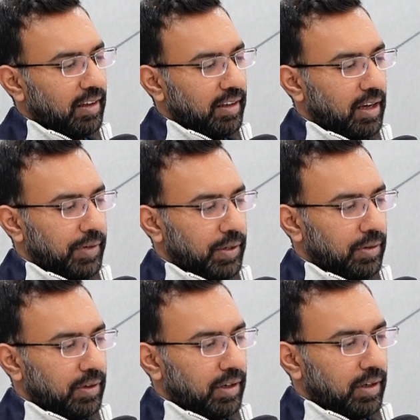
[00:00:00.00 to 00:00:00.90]
Yeah, we
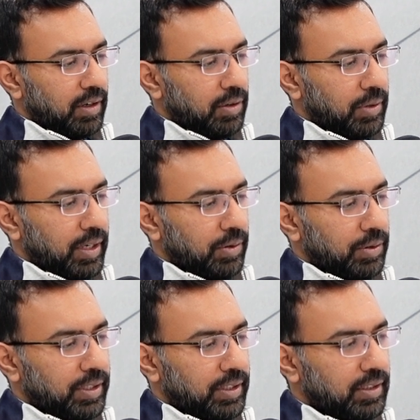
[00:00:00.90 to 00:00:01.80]
could do a
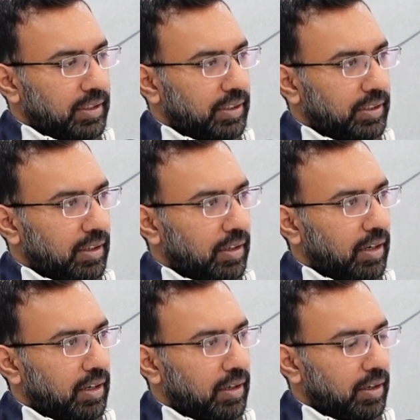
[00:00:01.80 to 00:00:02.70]
negotiation session
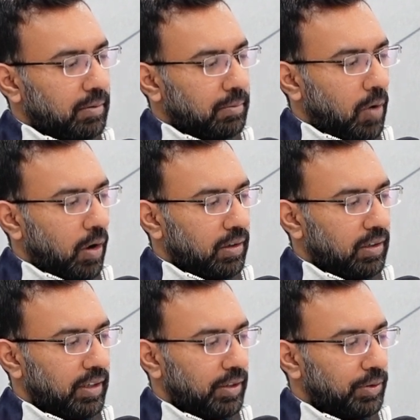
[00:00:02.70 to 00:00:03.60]
and mock
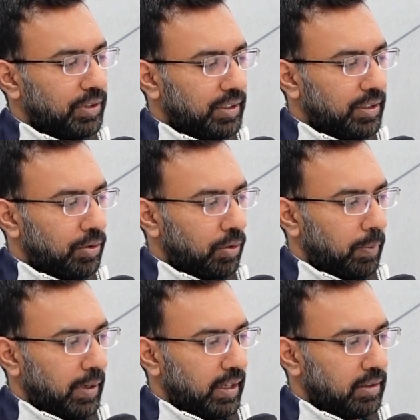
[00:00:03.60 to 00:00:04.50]
negotiation role
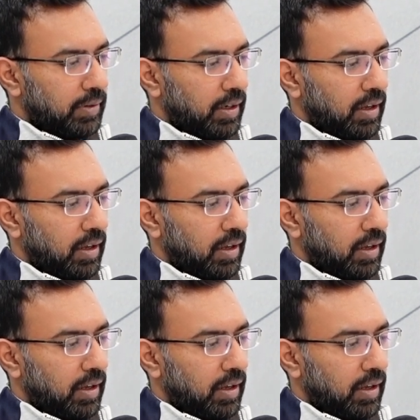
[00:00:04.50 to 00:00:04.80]
play as well.